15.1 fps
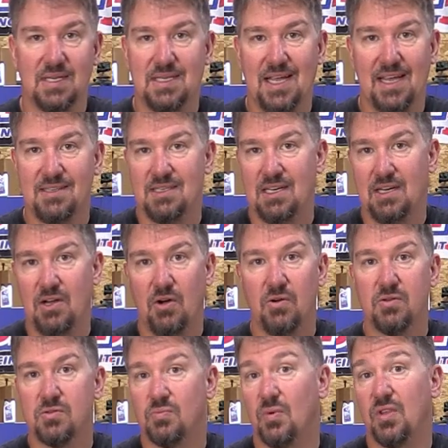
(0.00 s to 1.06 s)
the testing
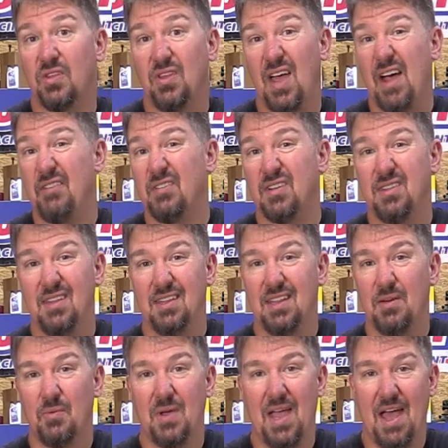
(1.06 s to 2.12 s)
goes with everything
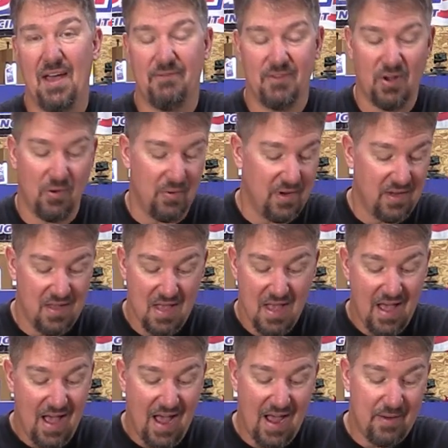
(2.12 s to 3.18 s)
that we have going.
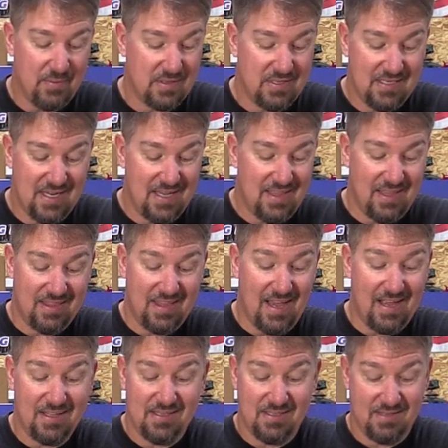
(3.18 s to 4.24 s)
I would say that
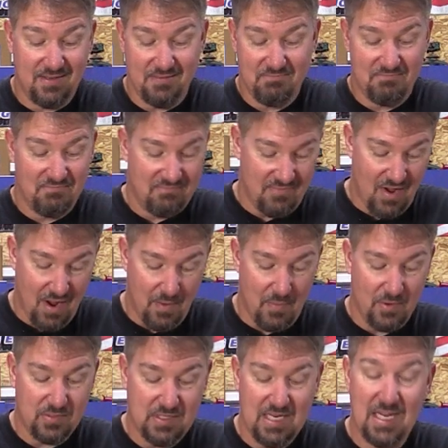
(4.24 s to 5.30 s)
that's
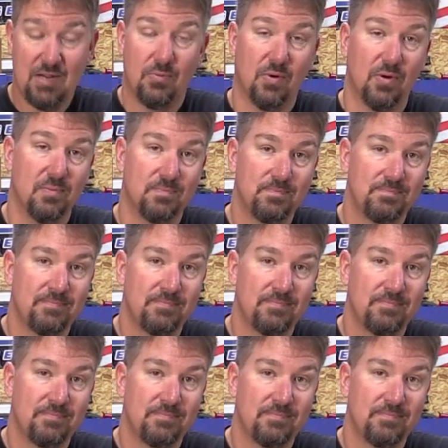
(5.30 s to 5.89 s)
almost equal.